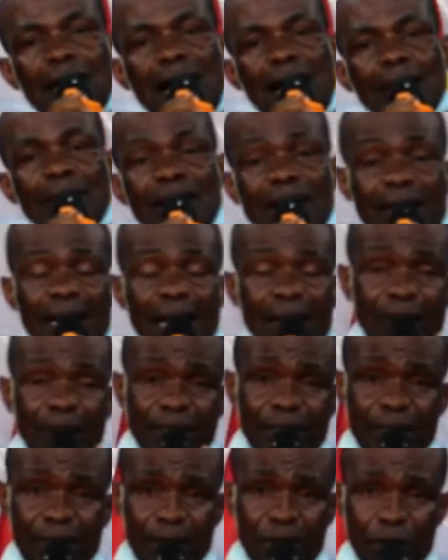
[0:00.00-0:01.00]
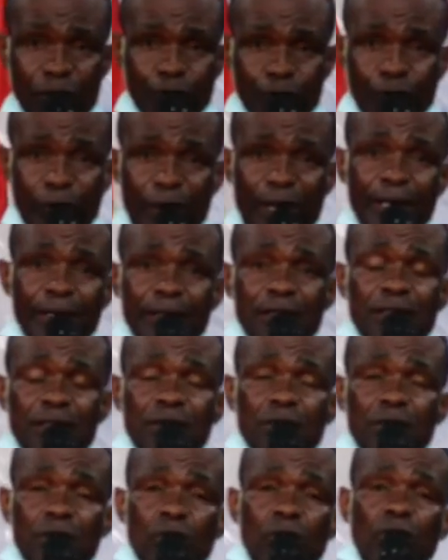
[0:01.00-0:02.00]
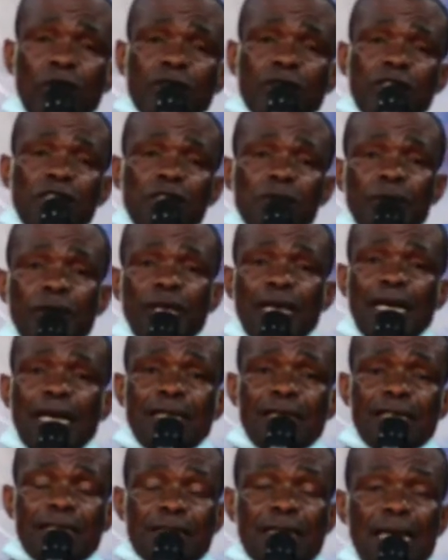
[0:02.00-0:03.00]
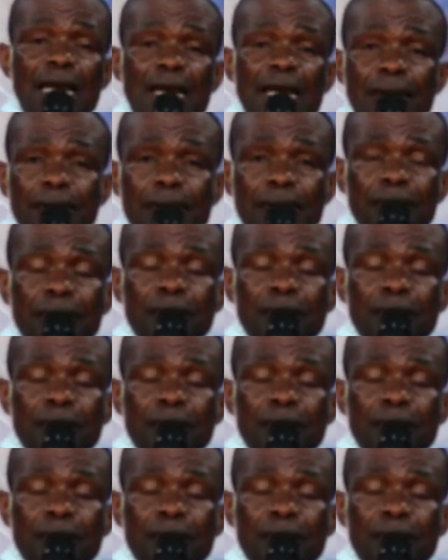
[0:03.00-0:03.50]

I'm encouraging you, friend, watching me at this time.